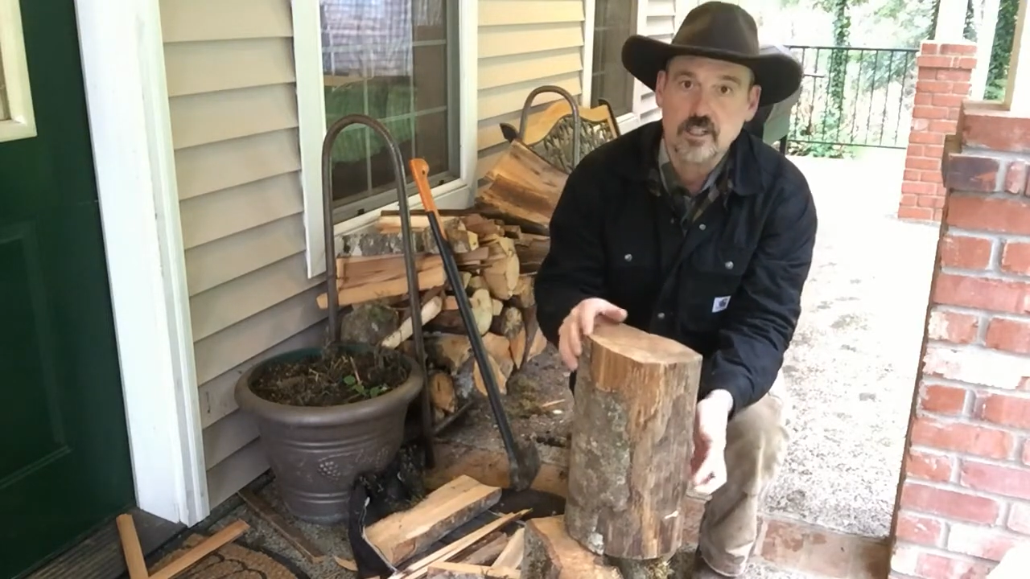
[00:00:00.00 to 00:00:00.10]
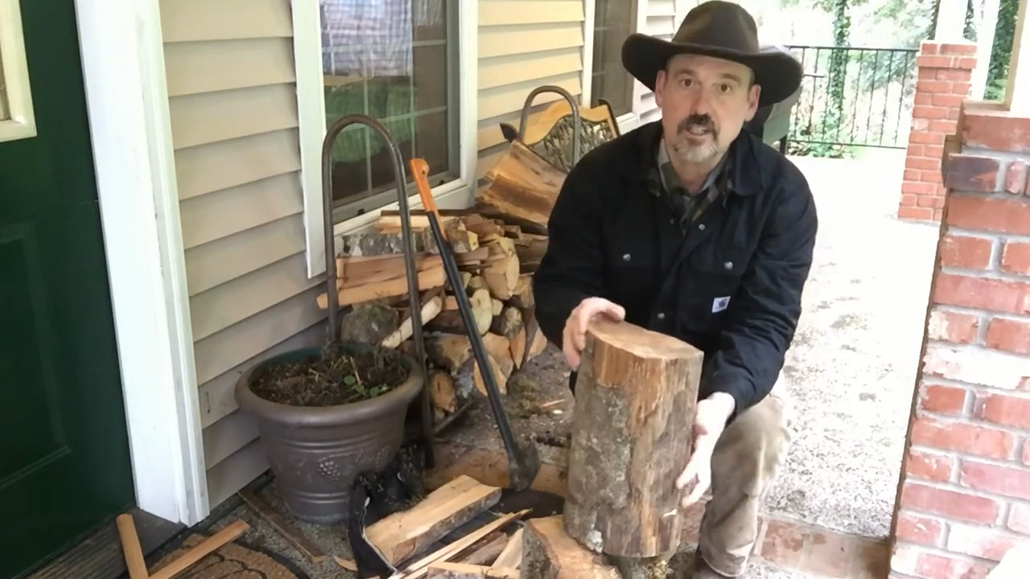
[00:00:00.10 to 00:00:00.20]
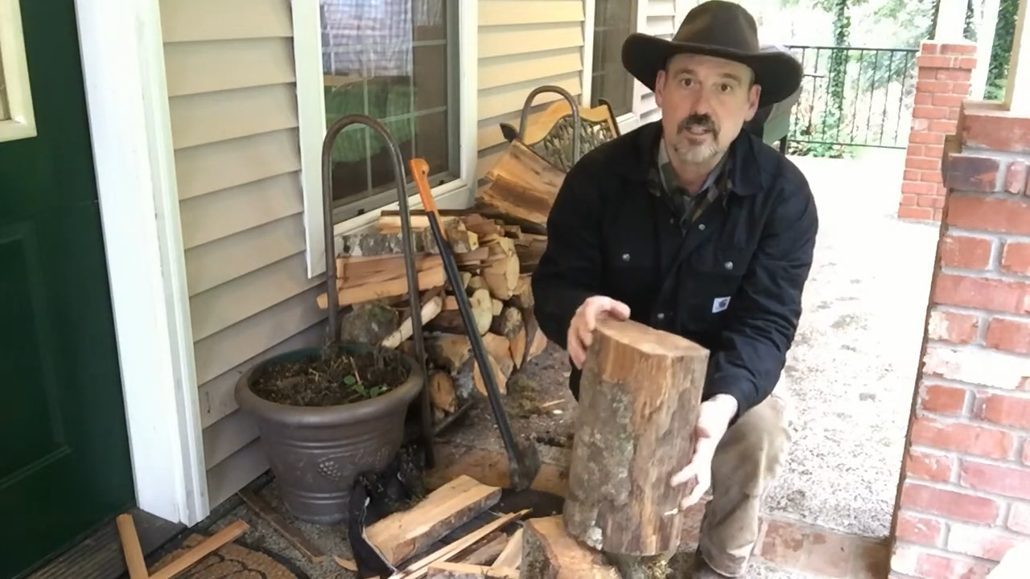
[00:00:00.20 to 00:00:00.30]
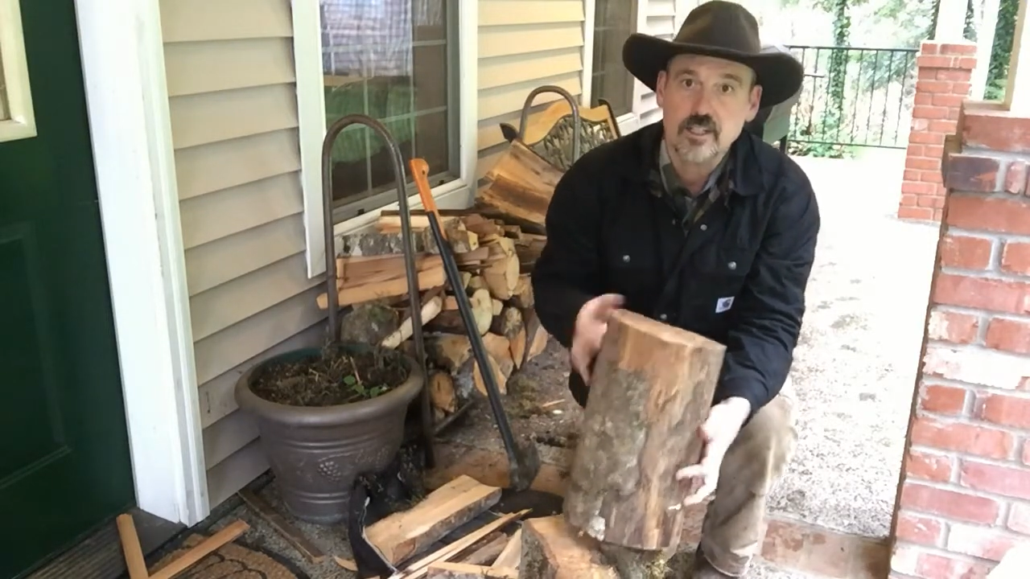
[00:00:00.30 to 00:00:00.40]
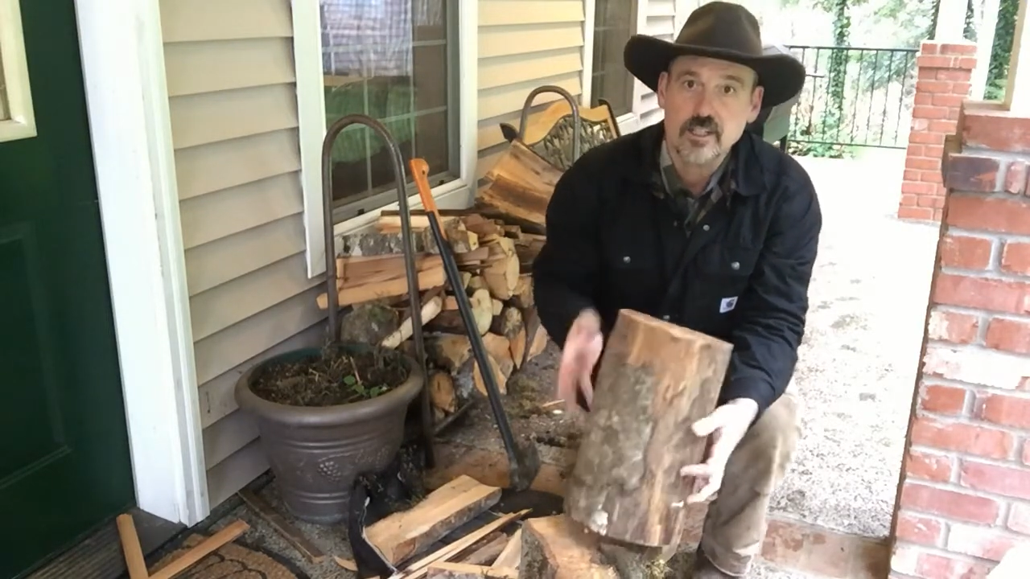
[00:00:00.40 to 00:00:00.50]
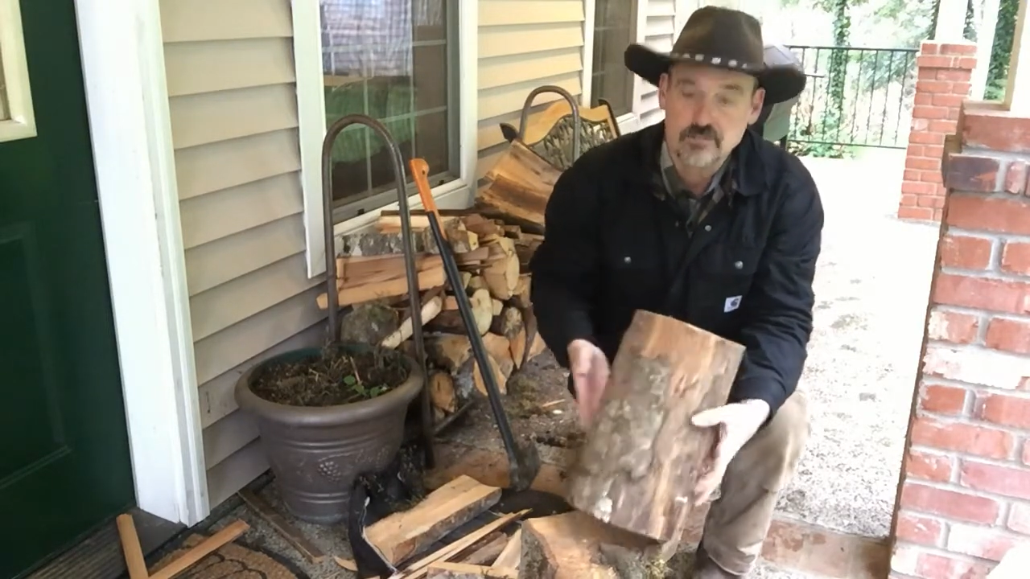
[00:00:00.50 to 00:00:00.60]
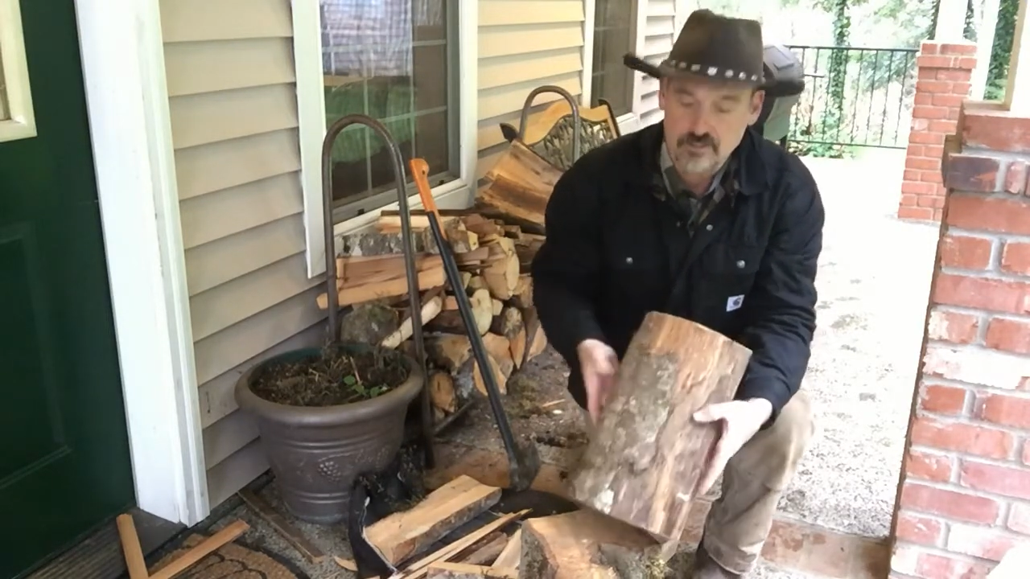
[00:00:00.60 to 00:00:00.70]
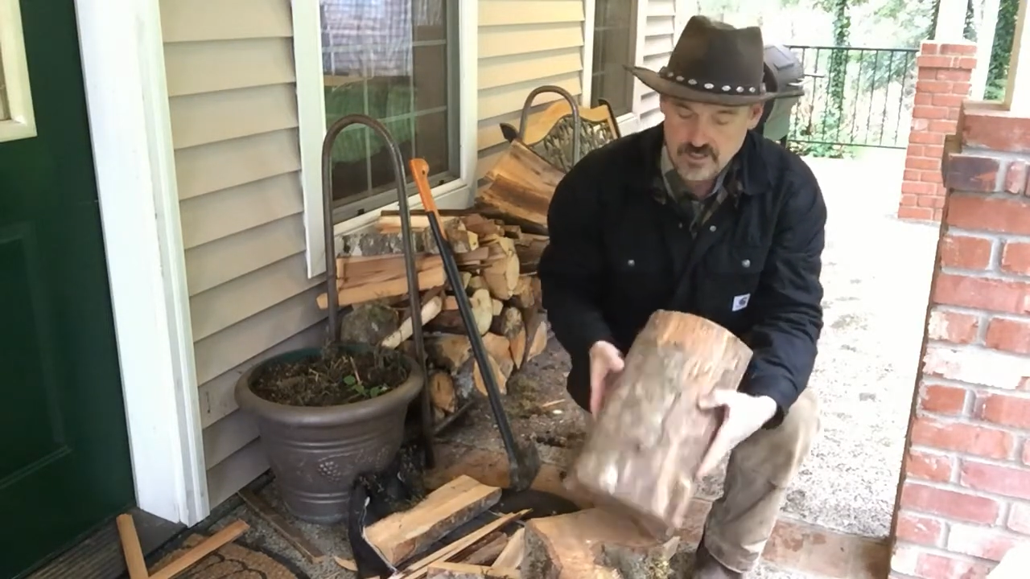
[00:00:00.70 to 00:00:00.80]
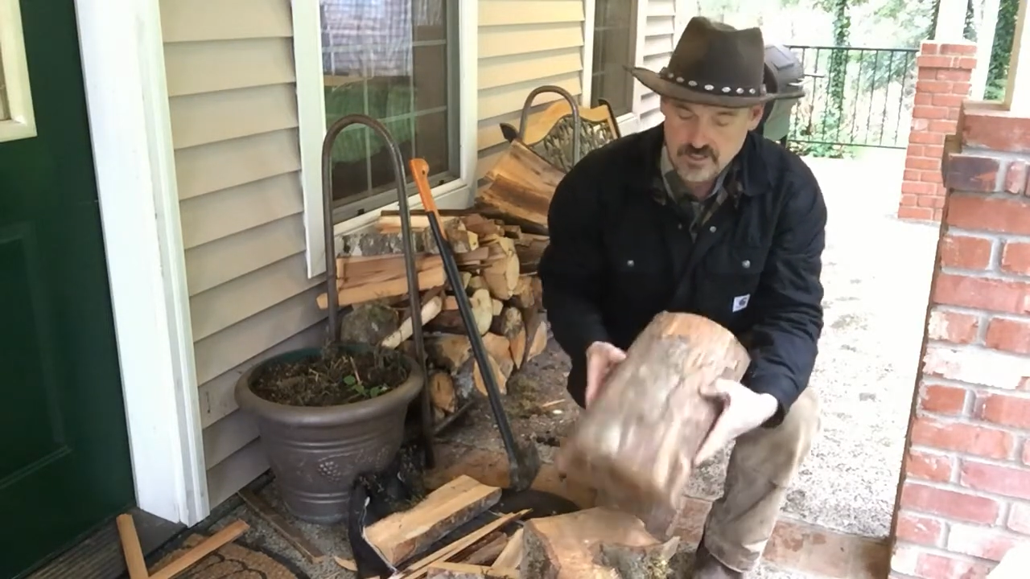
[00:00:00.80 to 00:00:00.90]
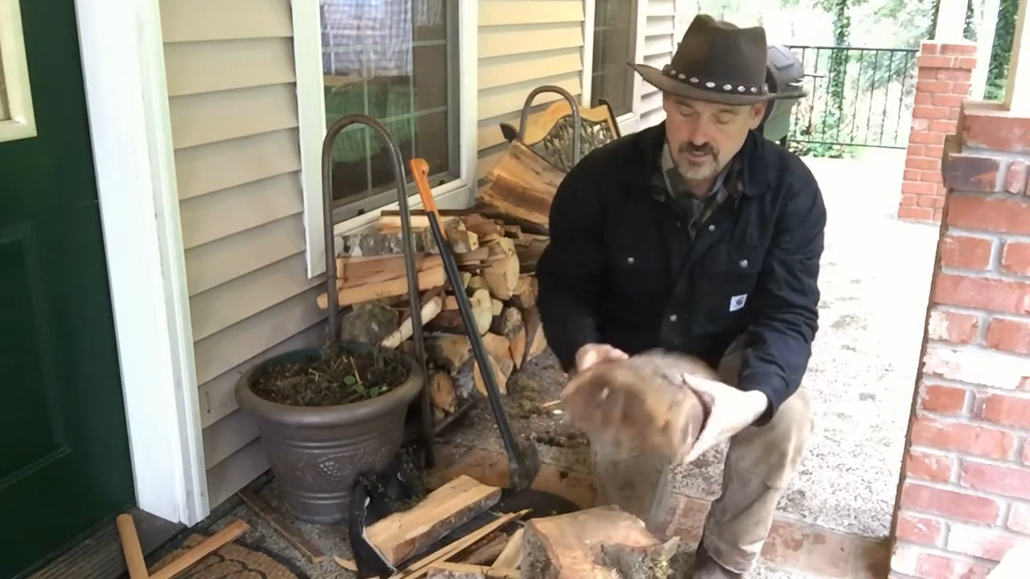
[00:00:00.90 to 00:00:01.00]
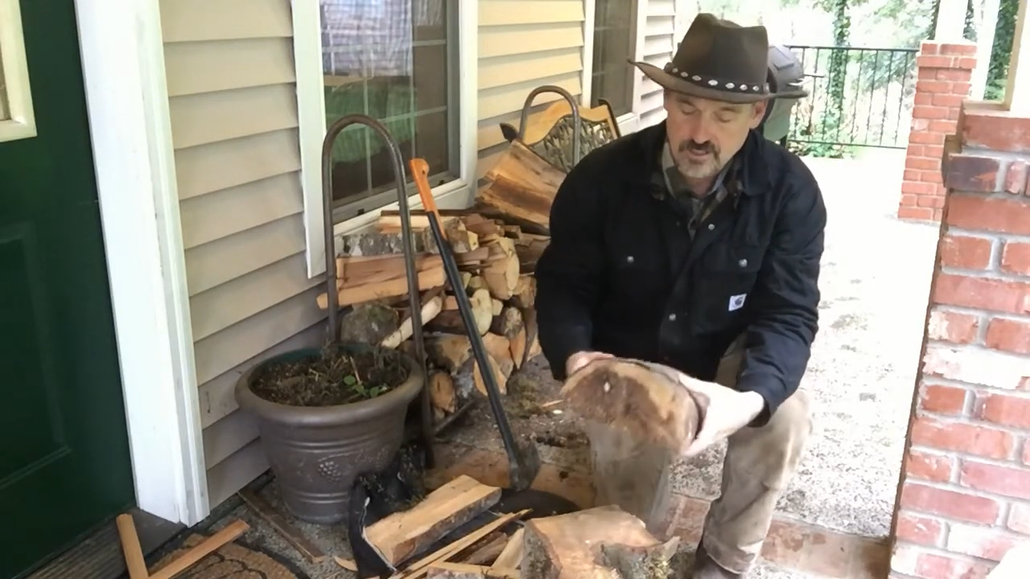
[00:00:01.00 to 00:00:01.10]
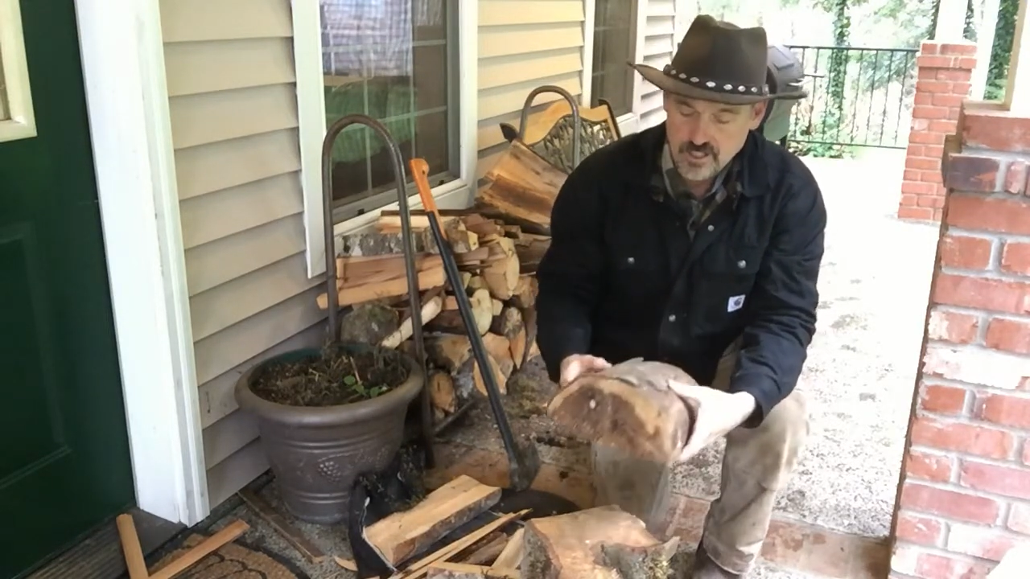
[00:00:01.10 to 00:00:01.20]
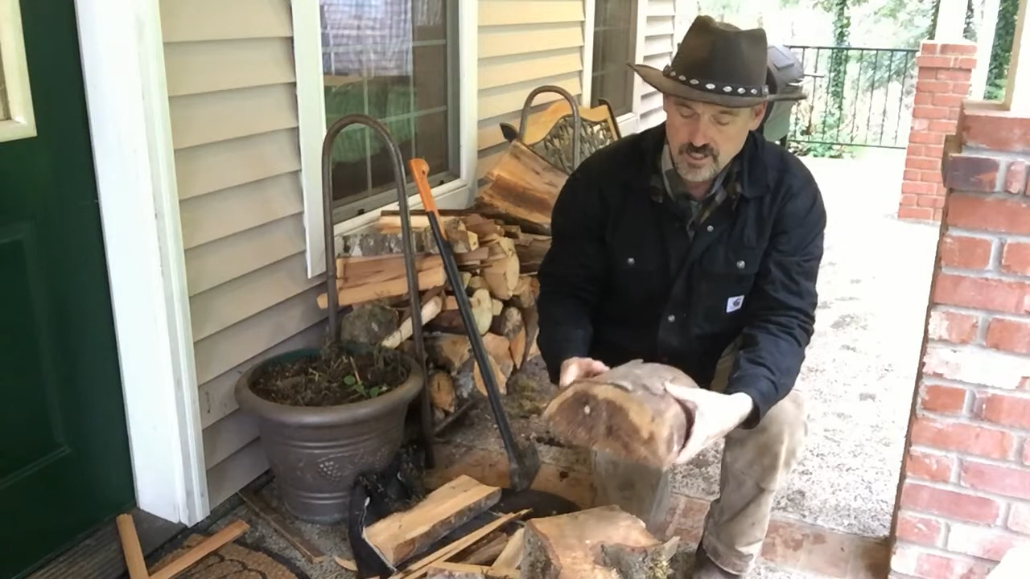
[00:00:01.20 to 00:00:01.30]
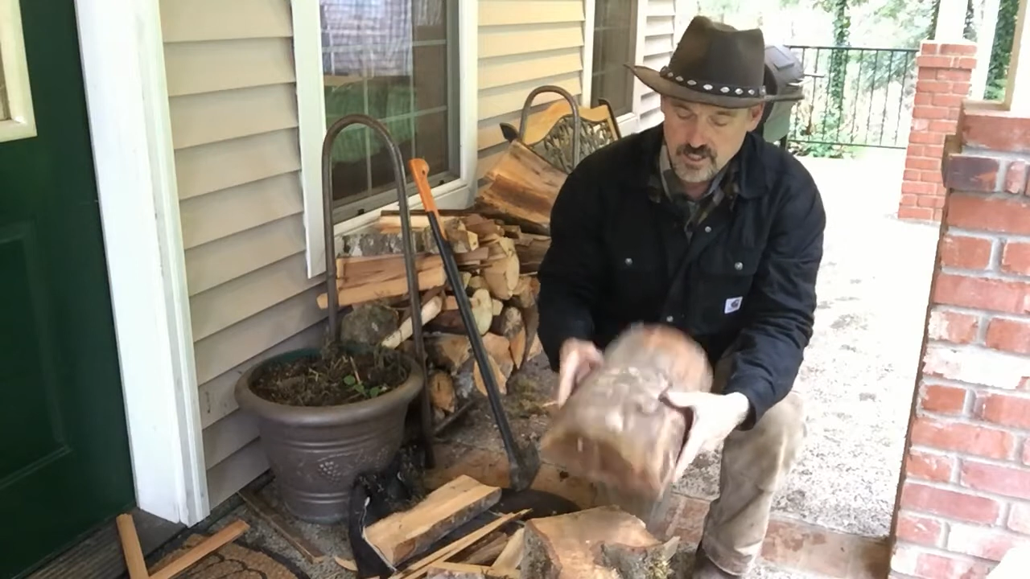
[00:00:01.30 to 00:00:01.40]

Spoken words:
cutting it up for kindling,